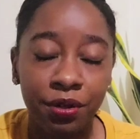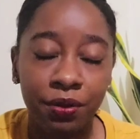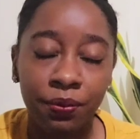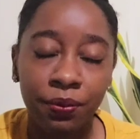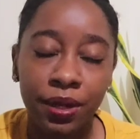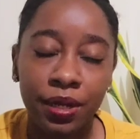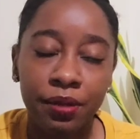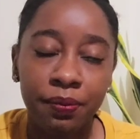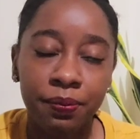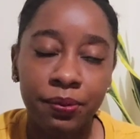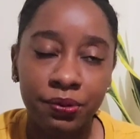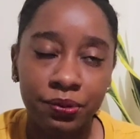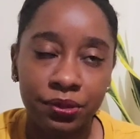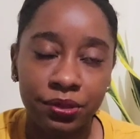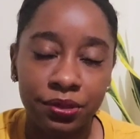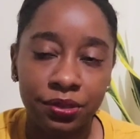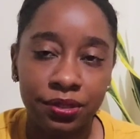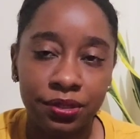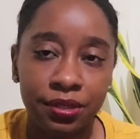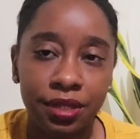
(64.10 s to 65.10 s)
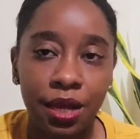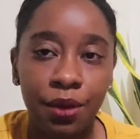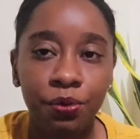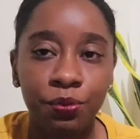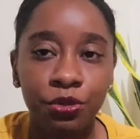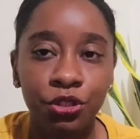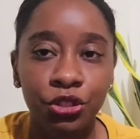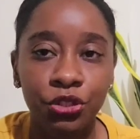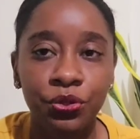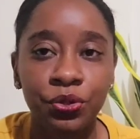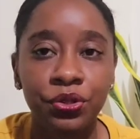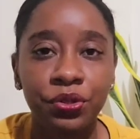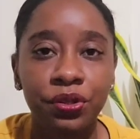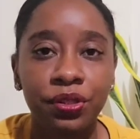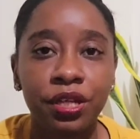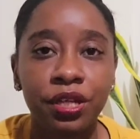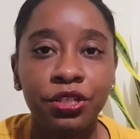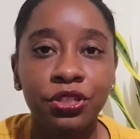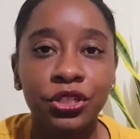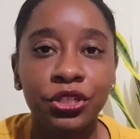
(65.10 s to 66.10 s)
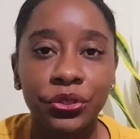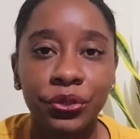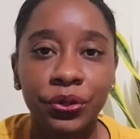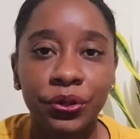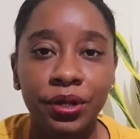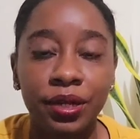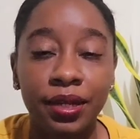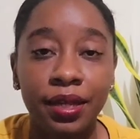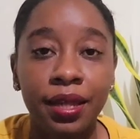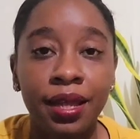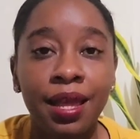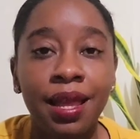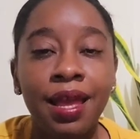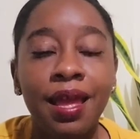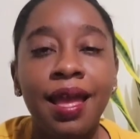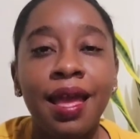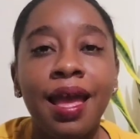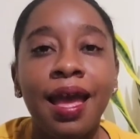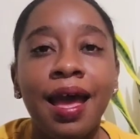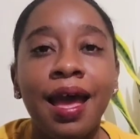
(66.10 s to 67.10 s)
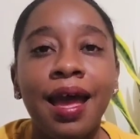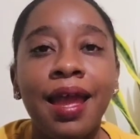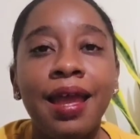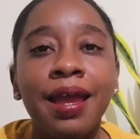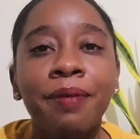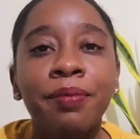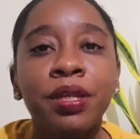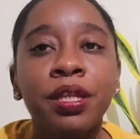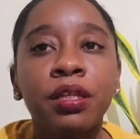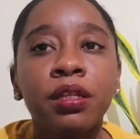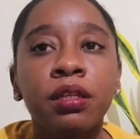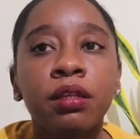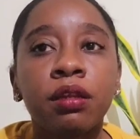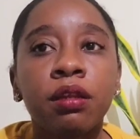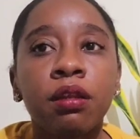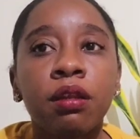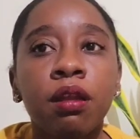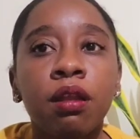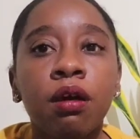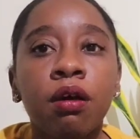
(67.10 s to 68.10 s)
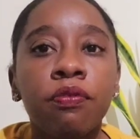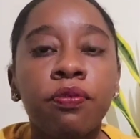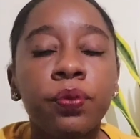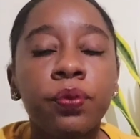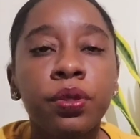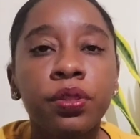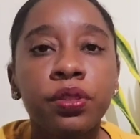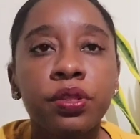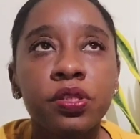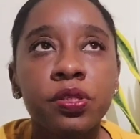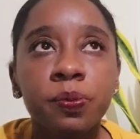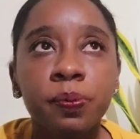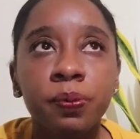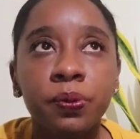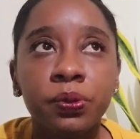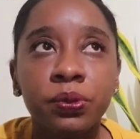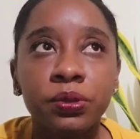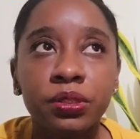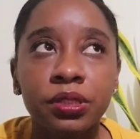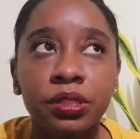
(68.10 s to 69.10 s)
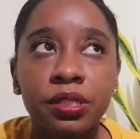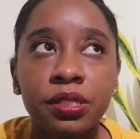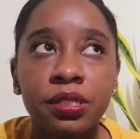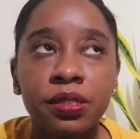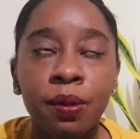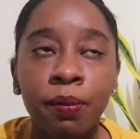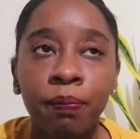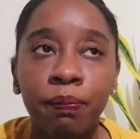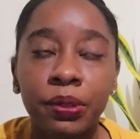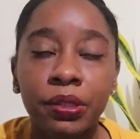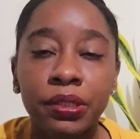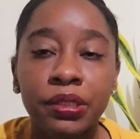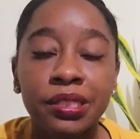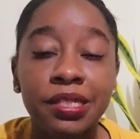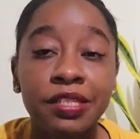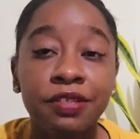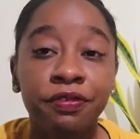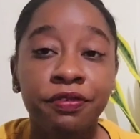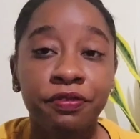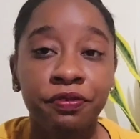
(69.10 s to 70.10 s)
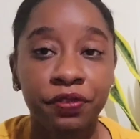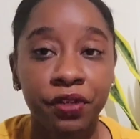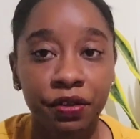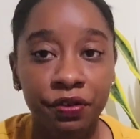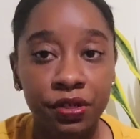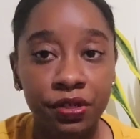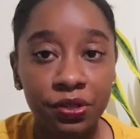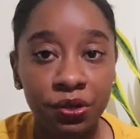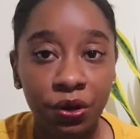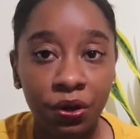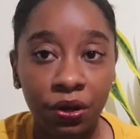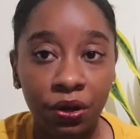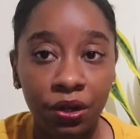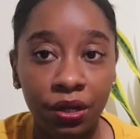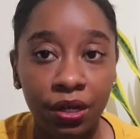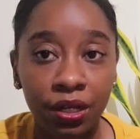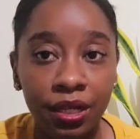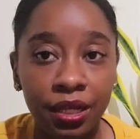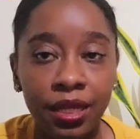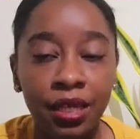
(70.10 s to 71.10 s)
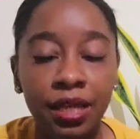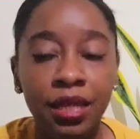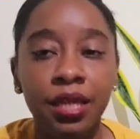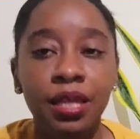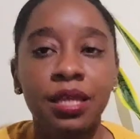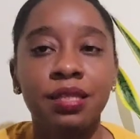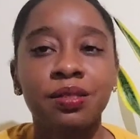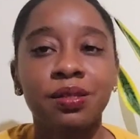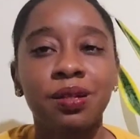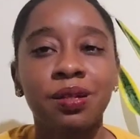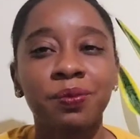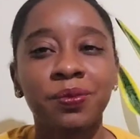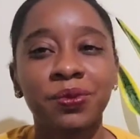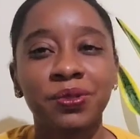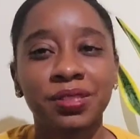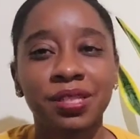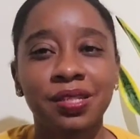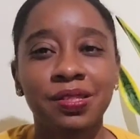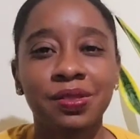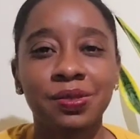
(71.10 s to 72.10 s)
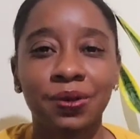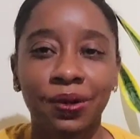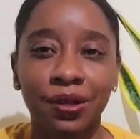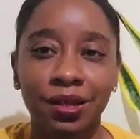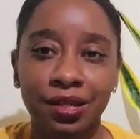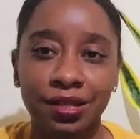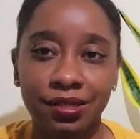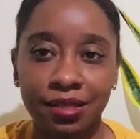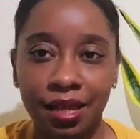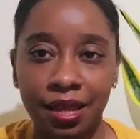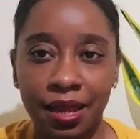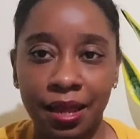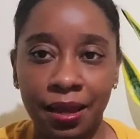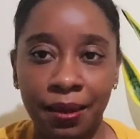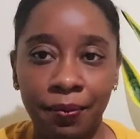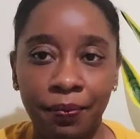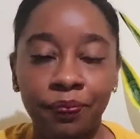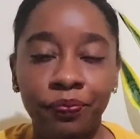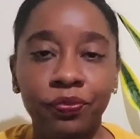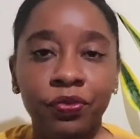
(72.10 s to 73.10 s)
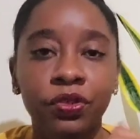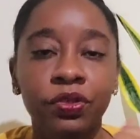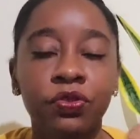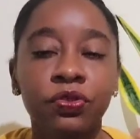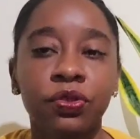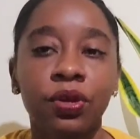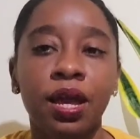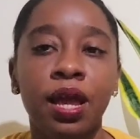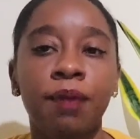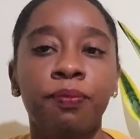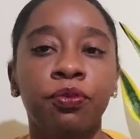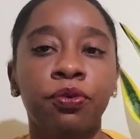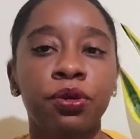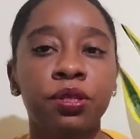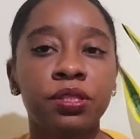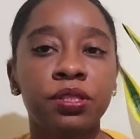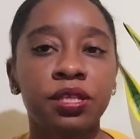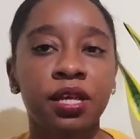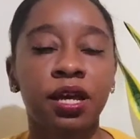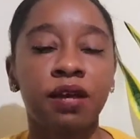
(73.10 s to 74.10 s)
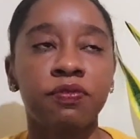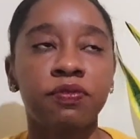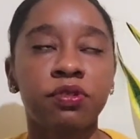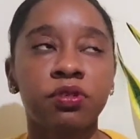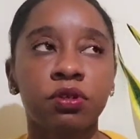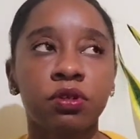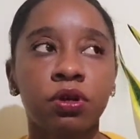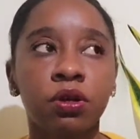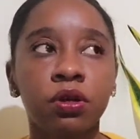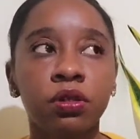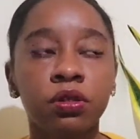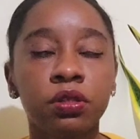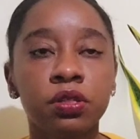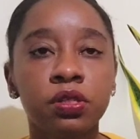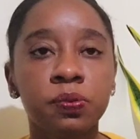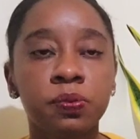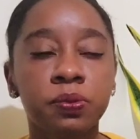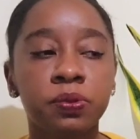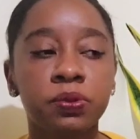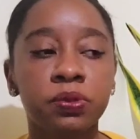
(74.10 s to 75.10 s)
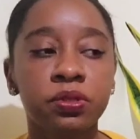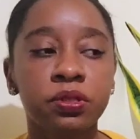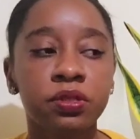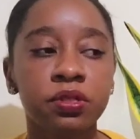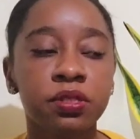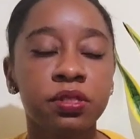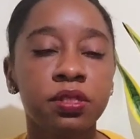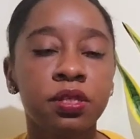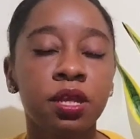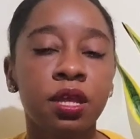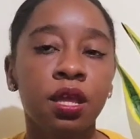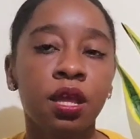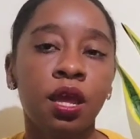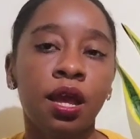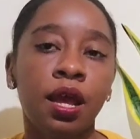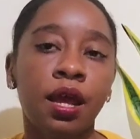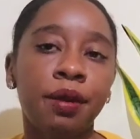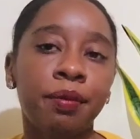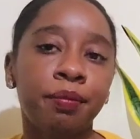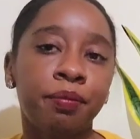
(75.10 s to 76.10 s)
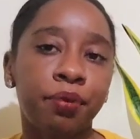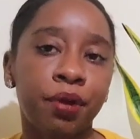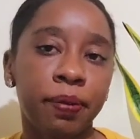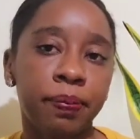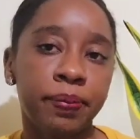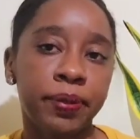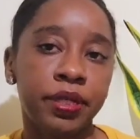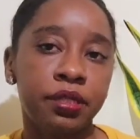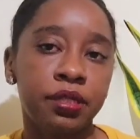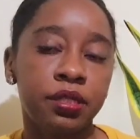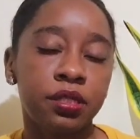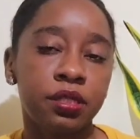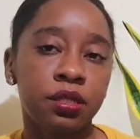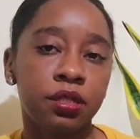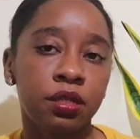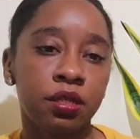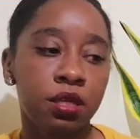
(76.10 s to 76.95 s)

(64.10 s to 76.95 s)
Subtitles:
and white pothos. I will be showing you that shortly. I am in love with this pothos, but it's very tall. It's almost as tall as I am, so I'm going to have to cut this pothos and prop it.